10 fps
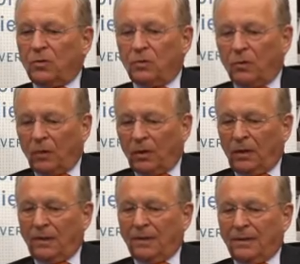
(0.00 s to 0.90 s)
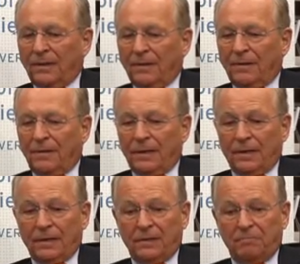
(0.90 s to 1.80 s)
to all
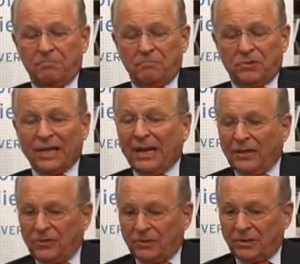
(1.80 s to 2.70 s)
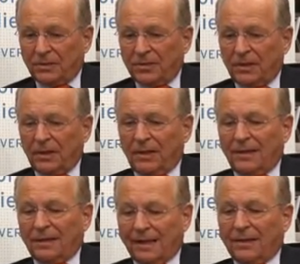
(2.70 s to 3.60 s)
the challenges
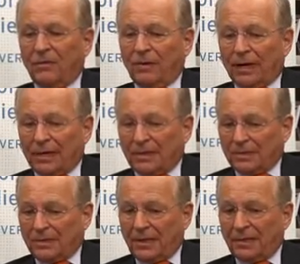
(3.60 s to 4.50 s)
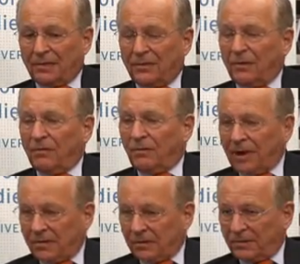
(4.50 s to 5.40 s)
that the United States
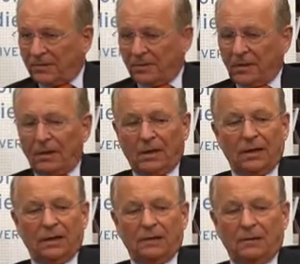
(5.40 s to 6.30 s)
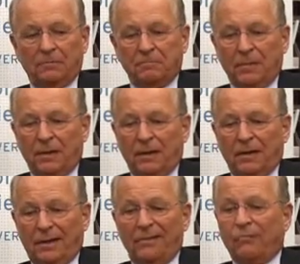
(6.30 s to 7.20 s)
faces.
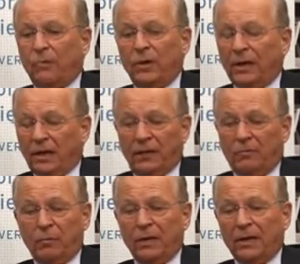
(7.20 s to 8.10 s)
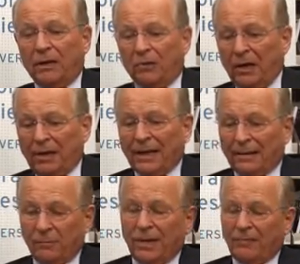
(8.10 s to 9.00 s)
If we agree
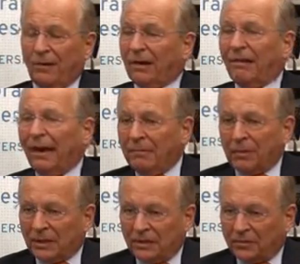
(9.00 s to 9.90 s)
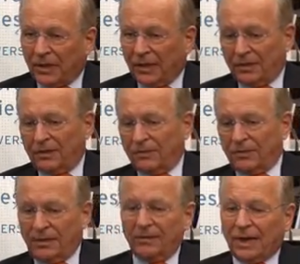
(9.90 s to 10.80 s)
that we have a climate
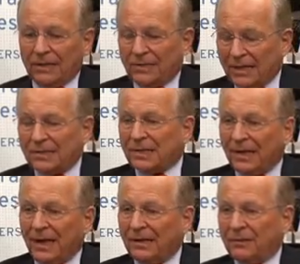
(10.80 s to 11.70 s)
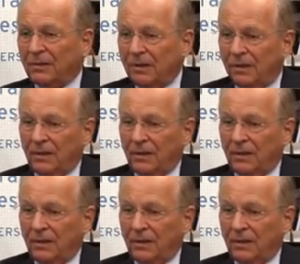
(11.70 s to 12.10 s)
challenge, the United States can't